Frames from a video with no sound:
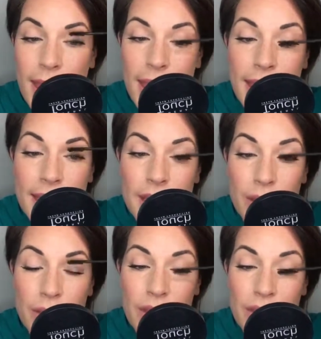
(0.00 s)
And
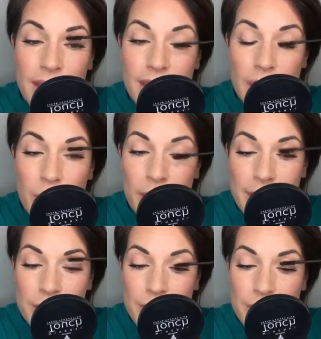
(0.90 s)
the thing that you want to
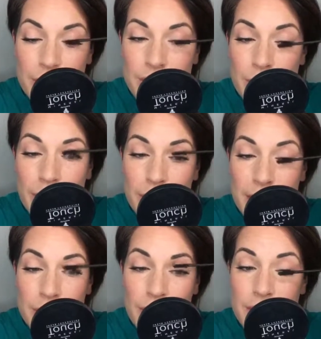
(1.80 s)
make sure you do is you want to
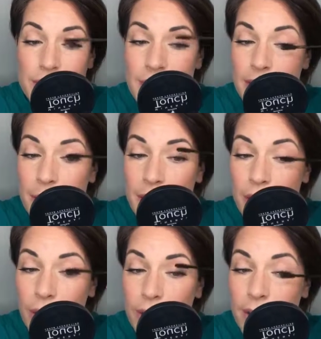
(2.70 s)
make sure that you seal them
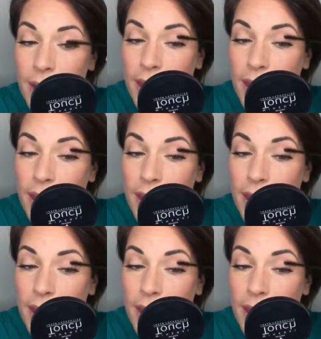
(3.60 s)
in good.